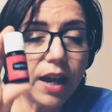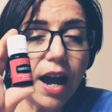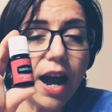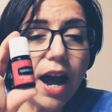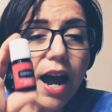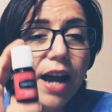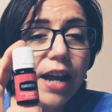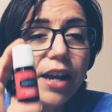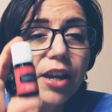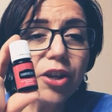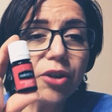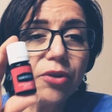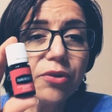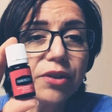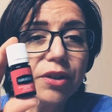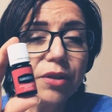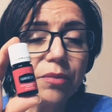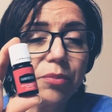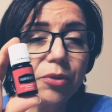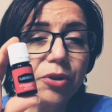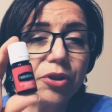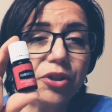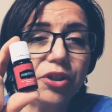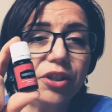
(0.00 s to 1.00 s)
I use
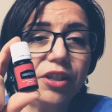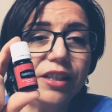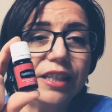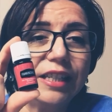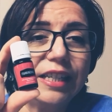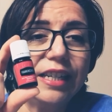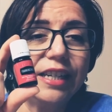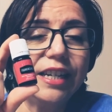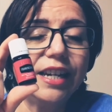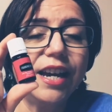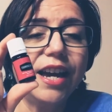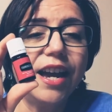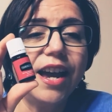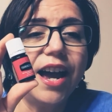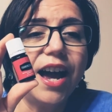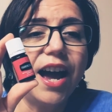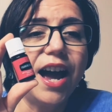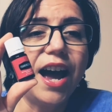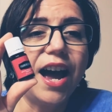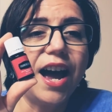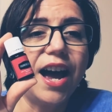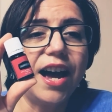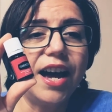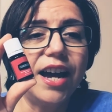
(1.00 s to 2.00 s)
it personally
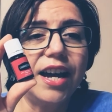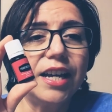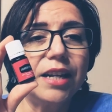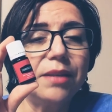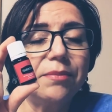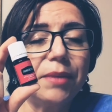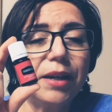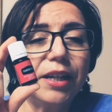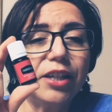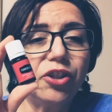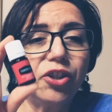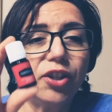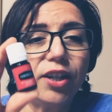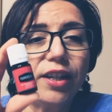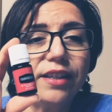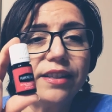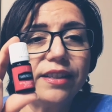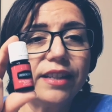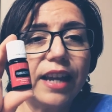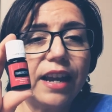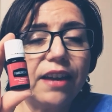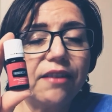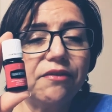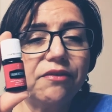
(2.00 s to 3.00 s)
on my
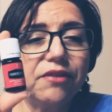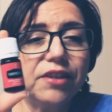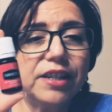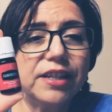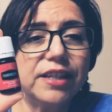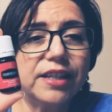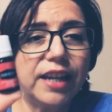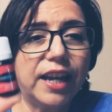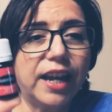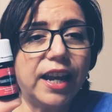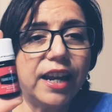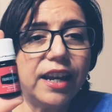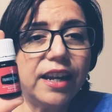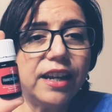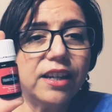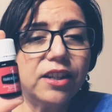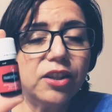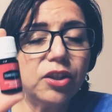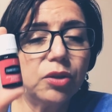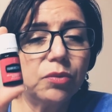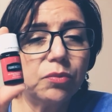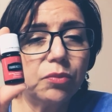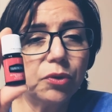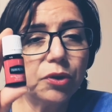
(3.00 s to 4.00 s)
chest every
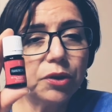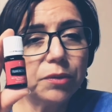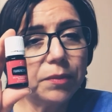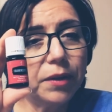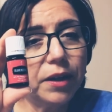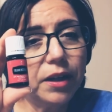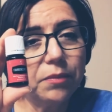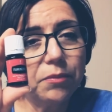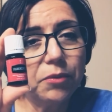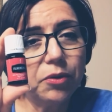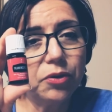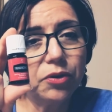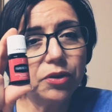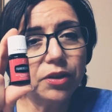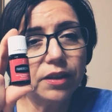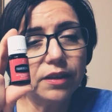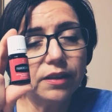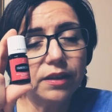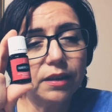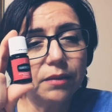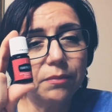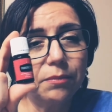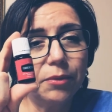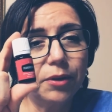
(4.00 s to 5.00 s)
day to boost my immune
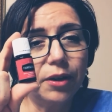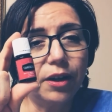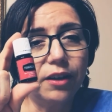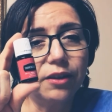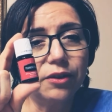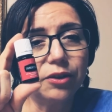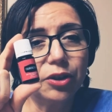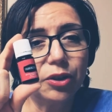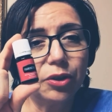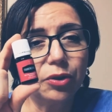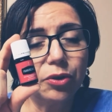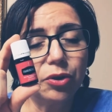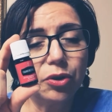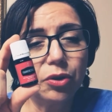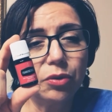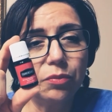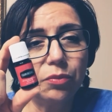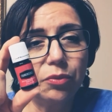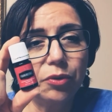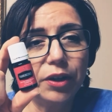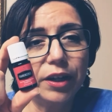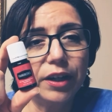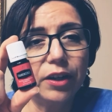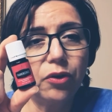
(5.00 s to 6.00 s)
system, but also to
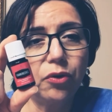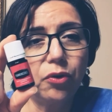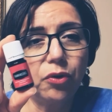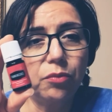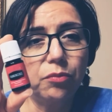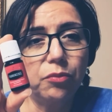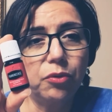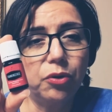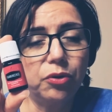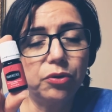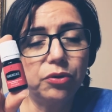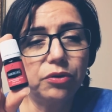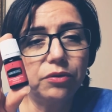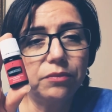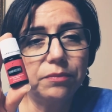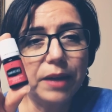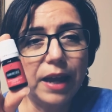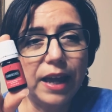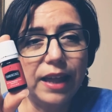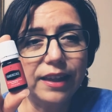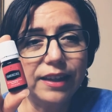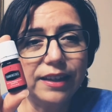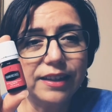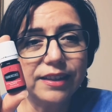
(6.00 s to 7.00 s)
bring hormonal
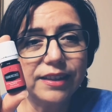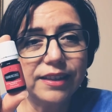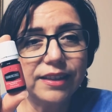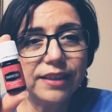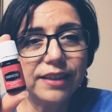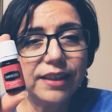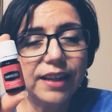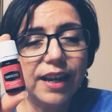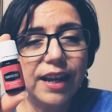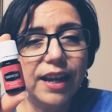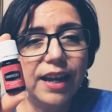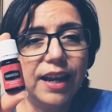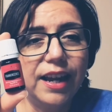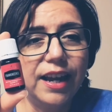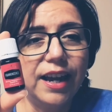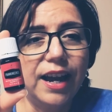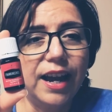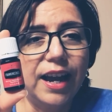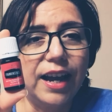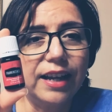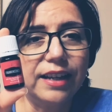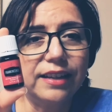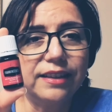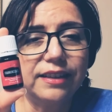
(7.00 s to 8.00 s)
balance,
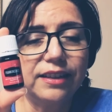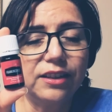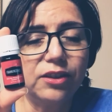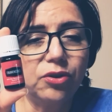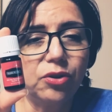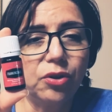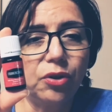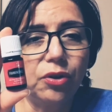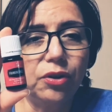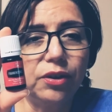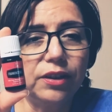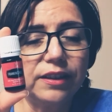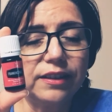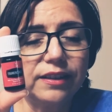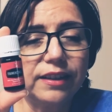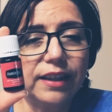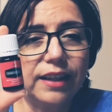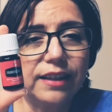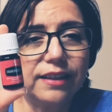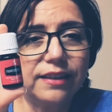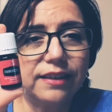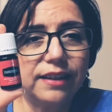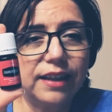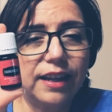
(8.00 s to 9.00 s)
as this oil is
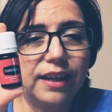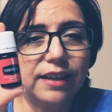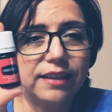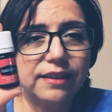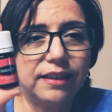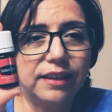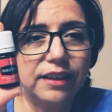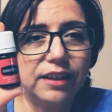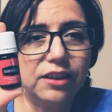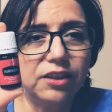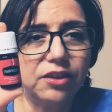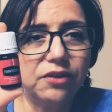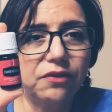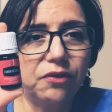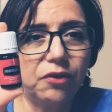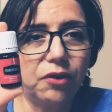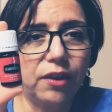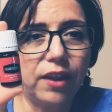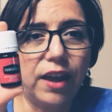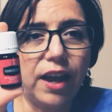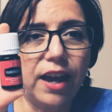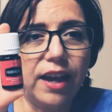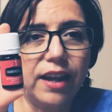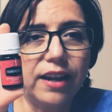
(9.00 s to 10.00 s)
ex excellent
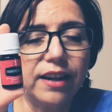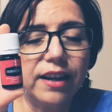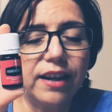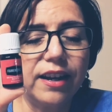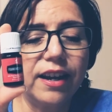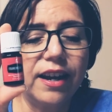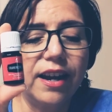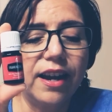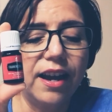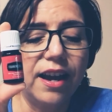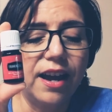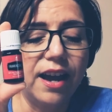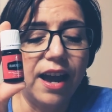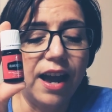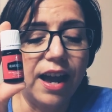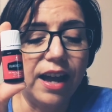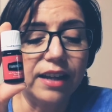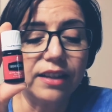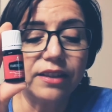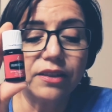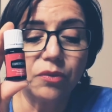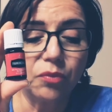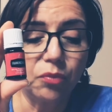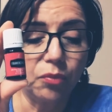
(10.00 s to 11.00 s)
for that
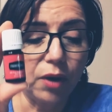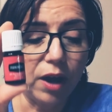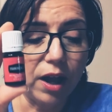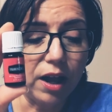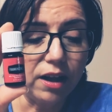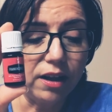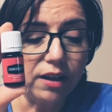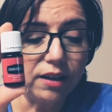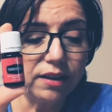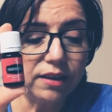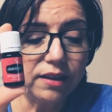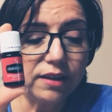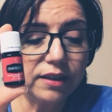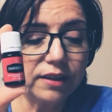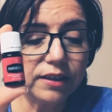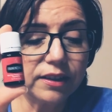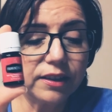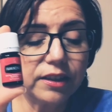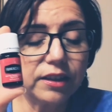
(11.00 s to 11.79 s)
as well.